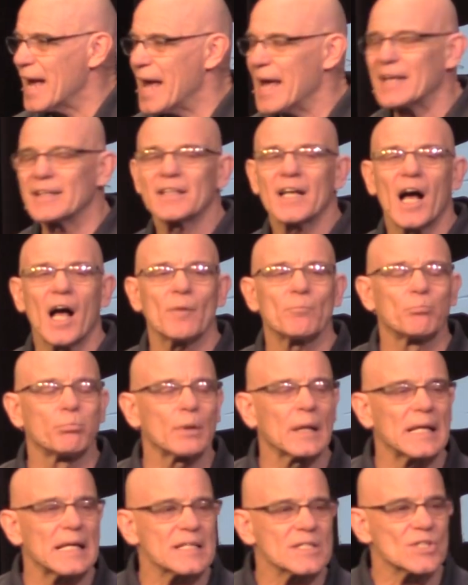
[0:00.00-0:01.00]
And God
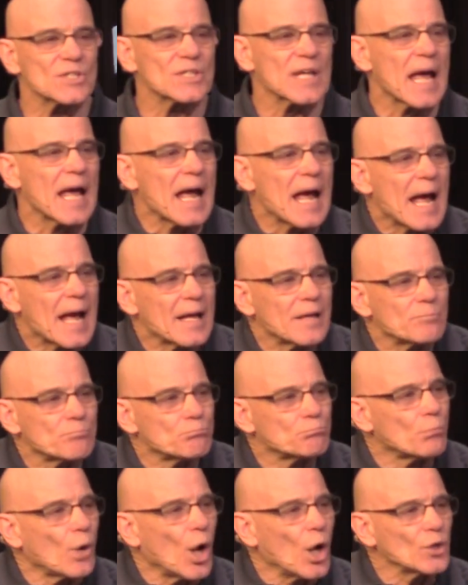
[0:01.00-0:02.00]
blessed
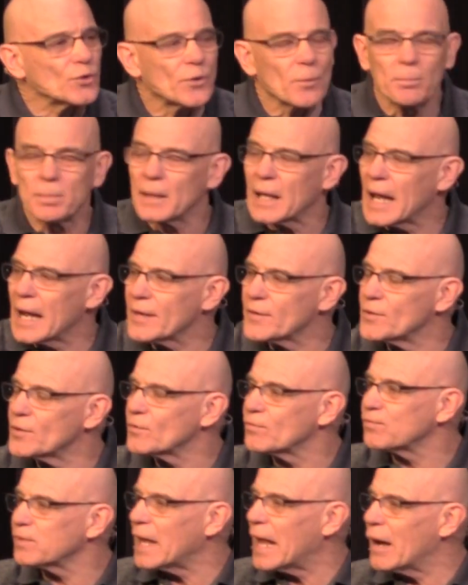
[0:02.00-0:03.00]
and multiplied
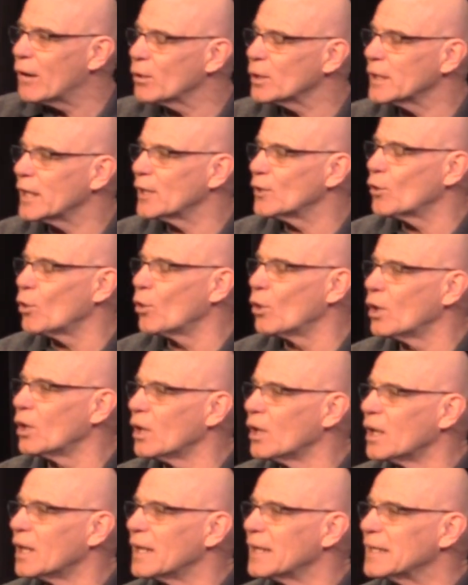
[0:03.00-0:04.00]
her flour and
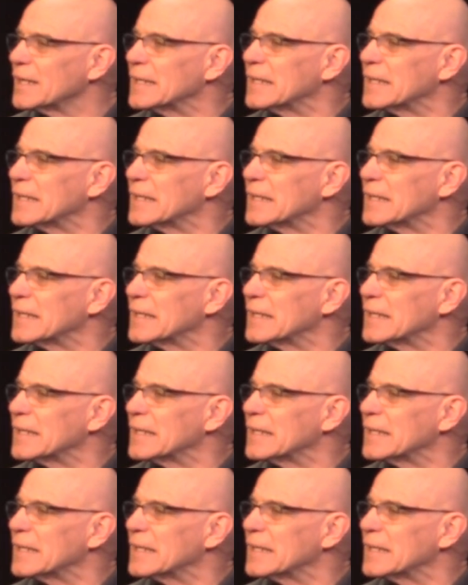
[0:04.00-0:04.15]
oil,